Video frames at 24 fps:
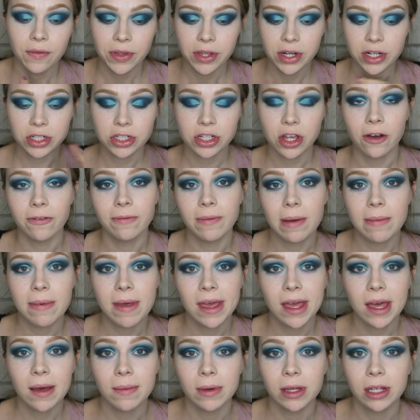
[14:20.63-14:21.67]
finish off my
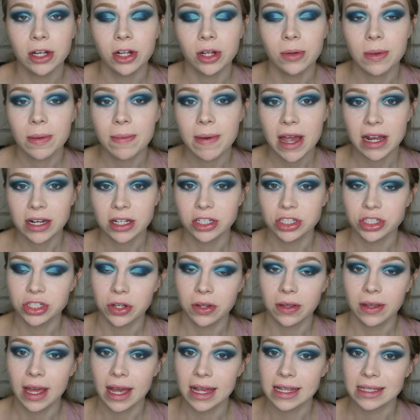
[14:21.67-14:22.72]
makeup and I'll be back to
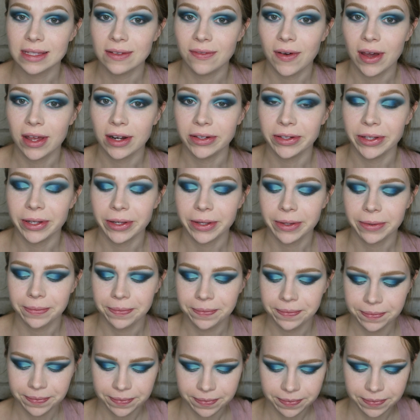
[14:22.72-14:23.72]
show you guys the final look.